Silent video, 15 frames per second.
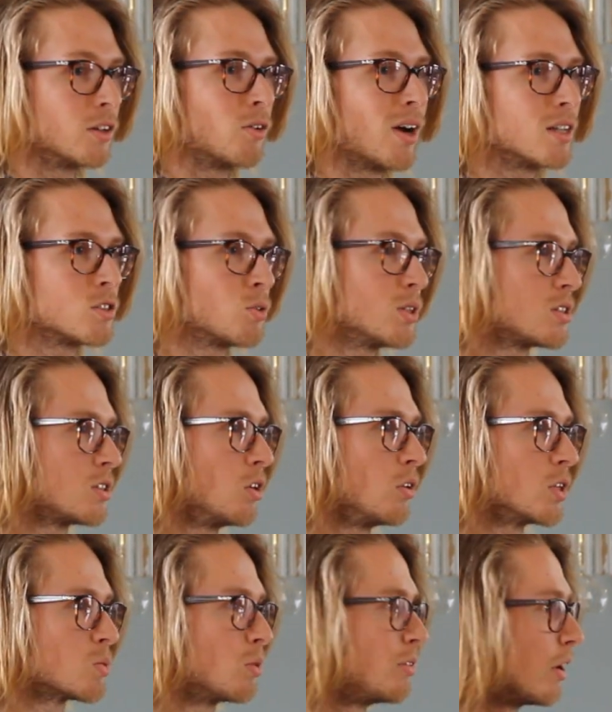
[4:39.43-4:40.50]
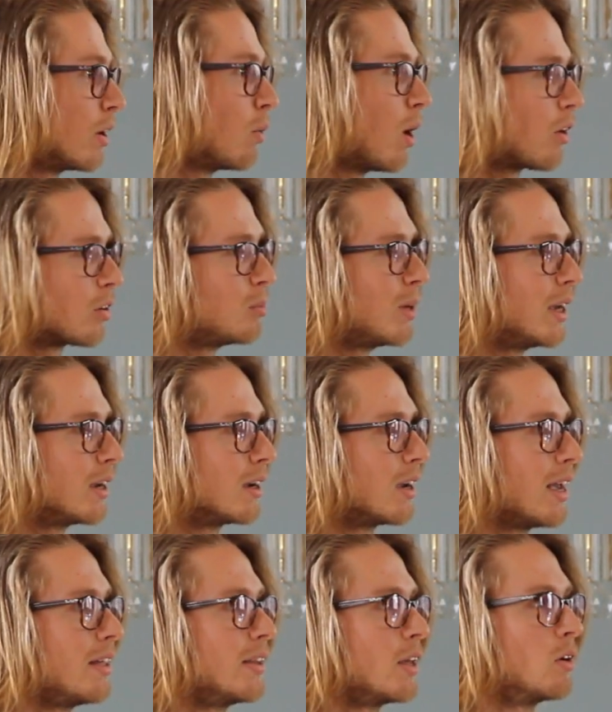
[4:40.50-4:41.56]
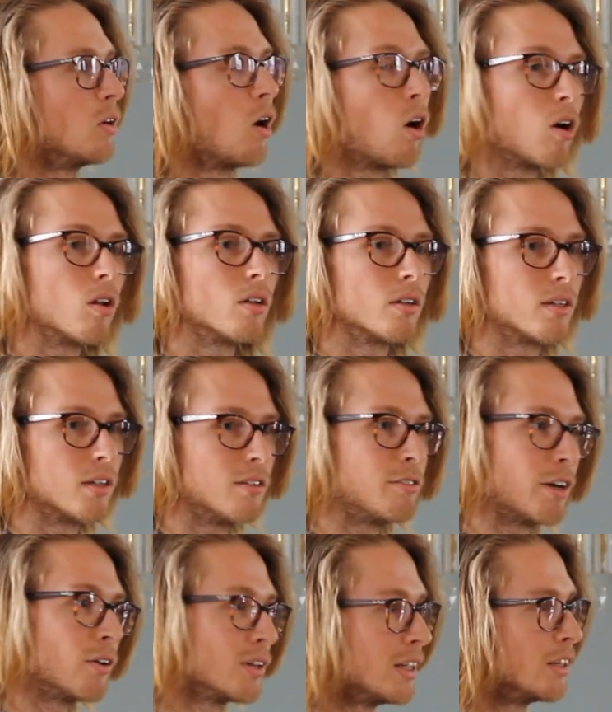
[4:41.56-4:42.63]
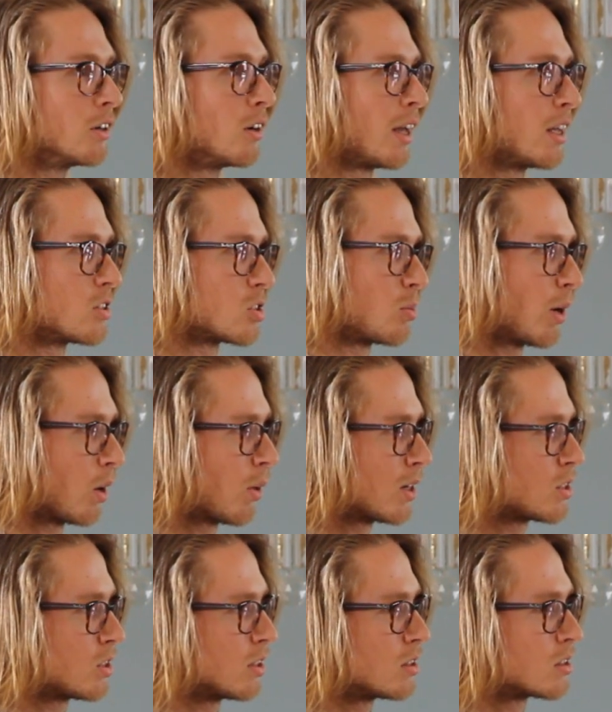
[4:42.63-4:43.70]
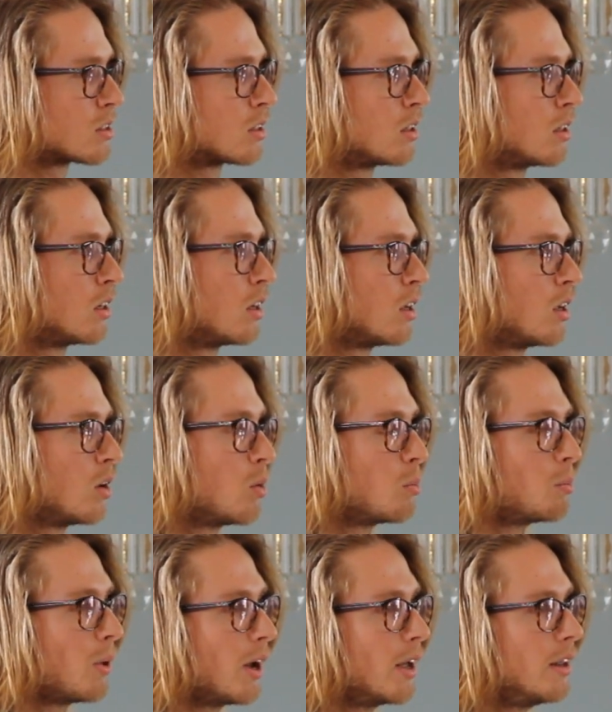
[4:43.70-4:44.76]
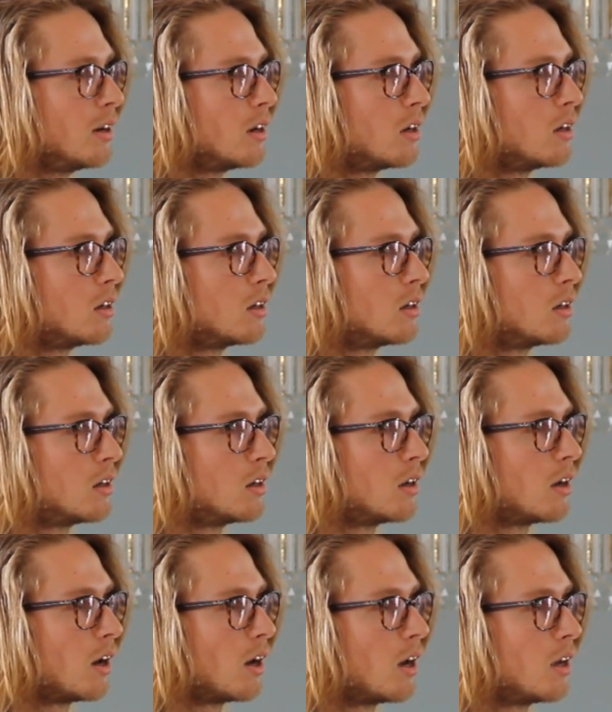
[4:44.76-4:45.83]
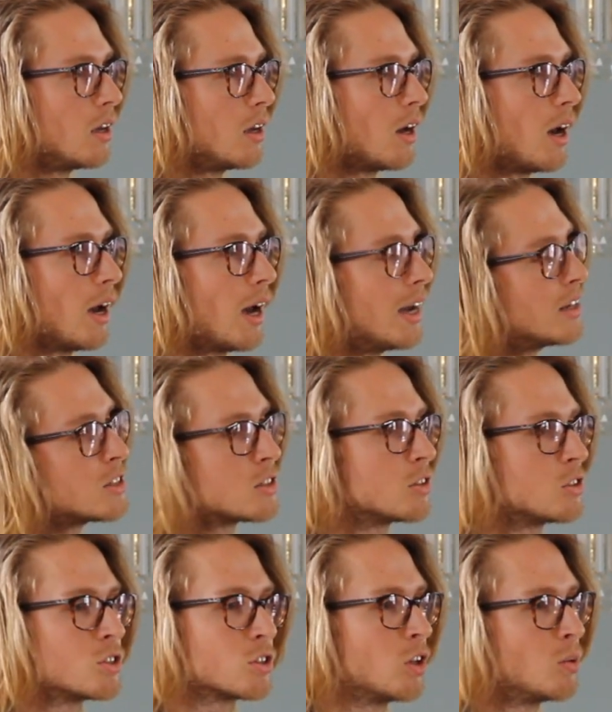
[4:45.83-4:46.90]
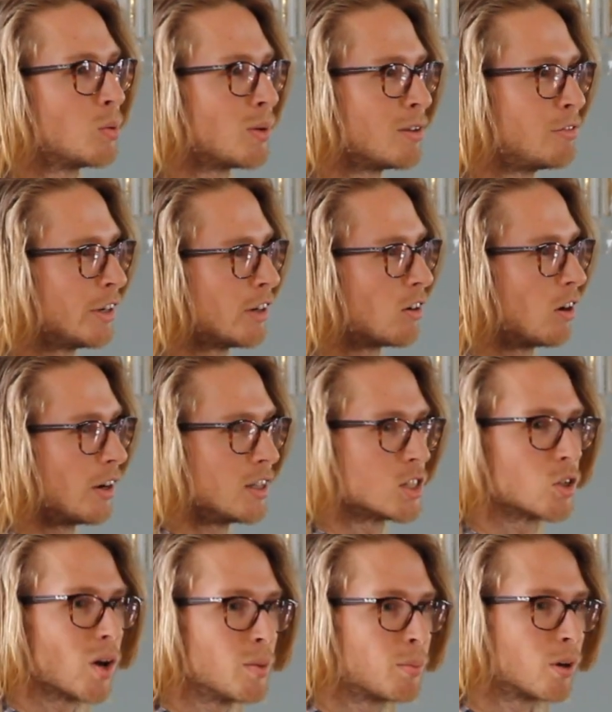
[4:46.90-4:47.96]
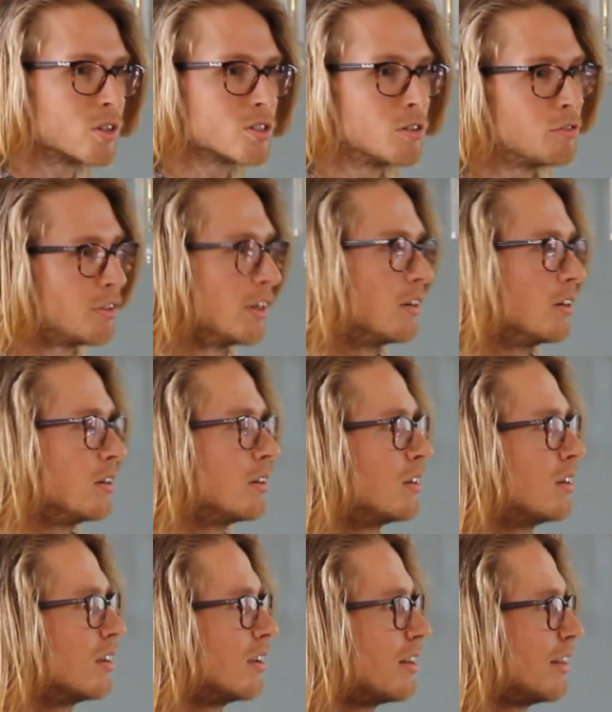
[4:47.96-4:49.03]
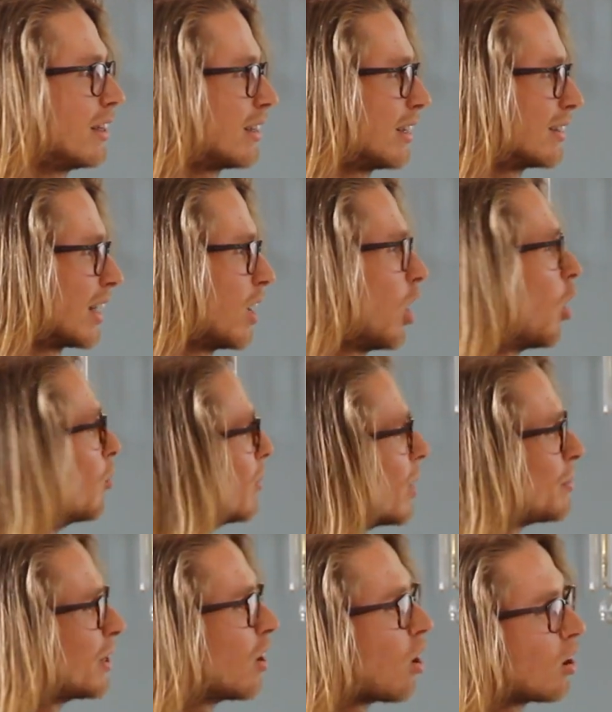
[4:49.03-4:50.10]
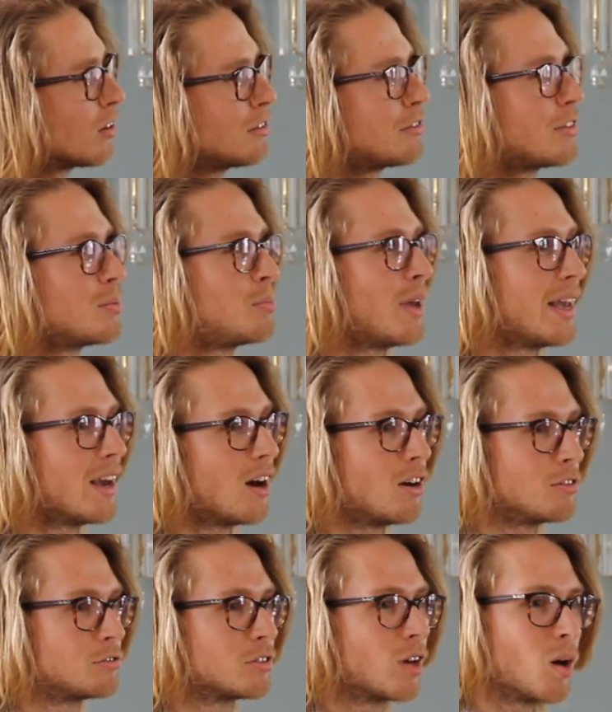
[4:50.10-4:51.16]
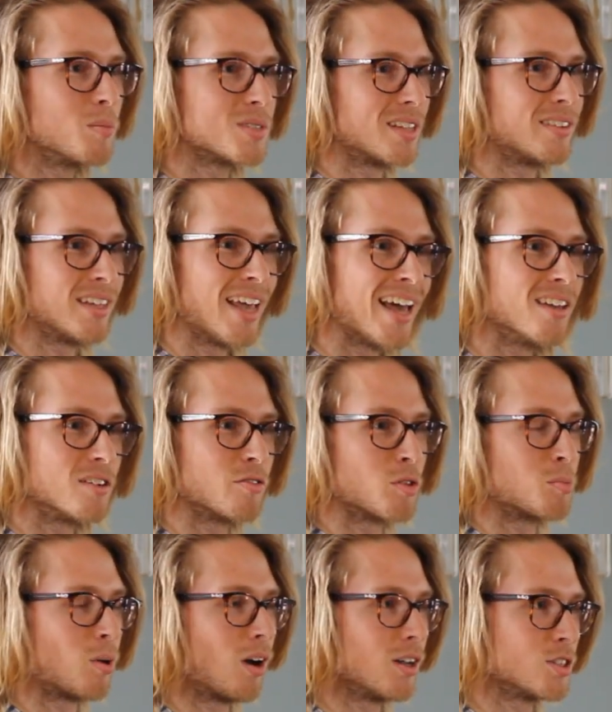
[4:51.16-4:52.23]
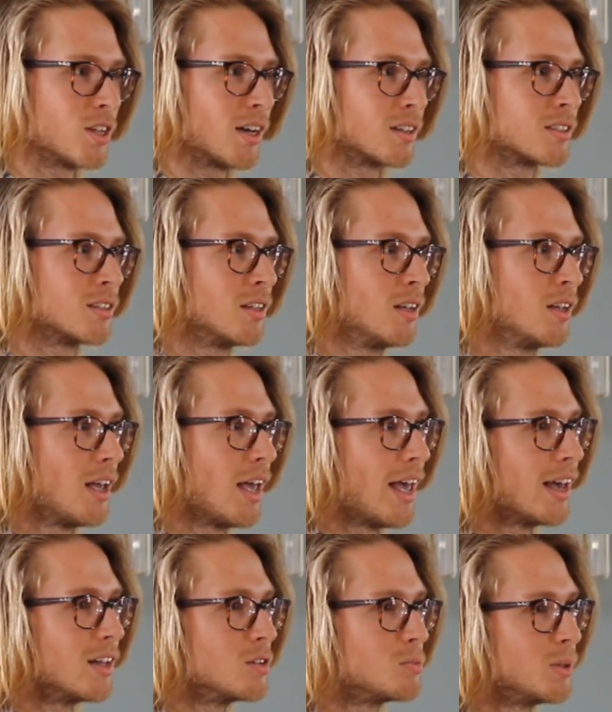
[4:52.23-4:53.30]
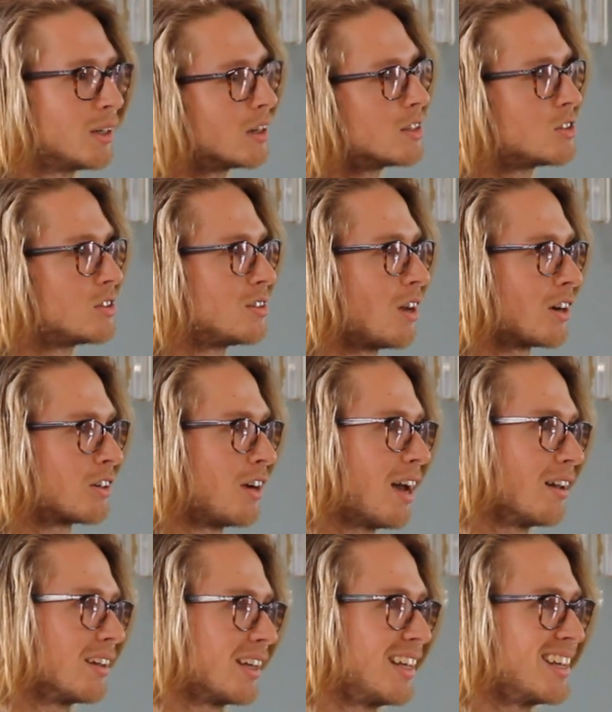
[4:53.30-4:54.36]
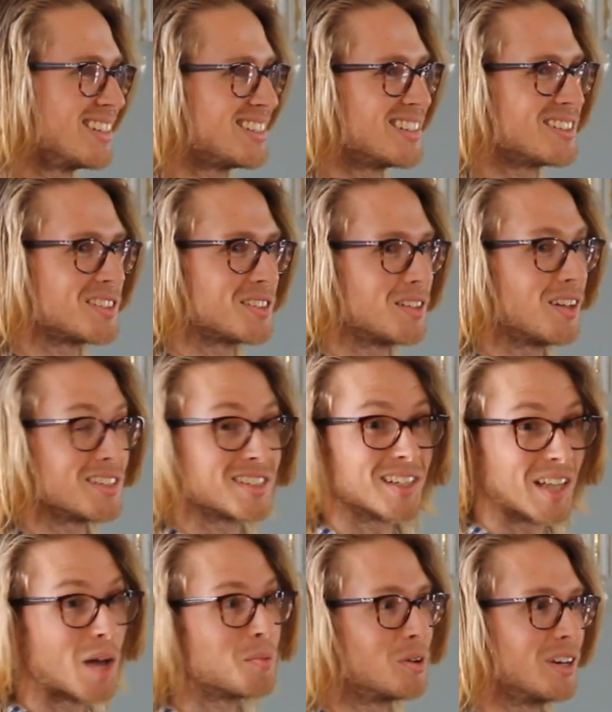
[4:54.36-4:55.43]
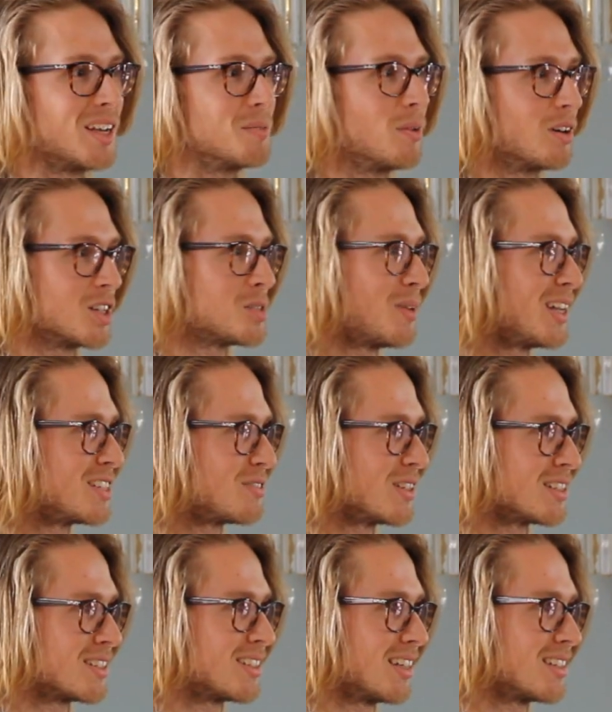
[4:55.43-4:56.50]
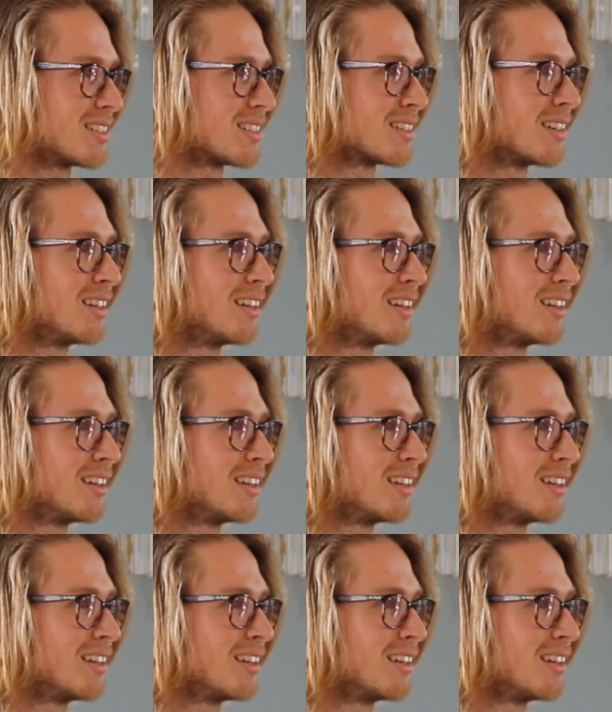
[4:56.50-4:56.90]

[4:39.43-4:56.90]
The graduate students were very welcoming, and they were all very eager to answer my questions. But I just couldn't put my finger on it. So I persevered, thinking that, oh, maybe all of the payoff comes at the end of the project. And because Dr. Halakis is a celebrity among space physicists.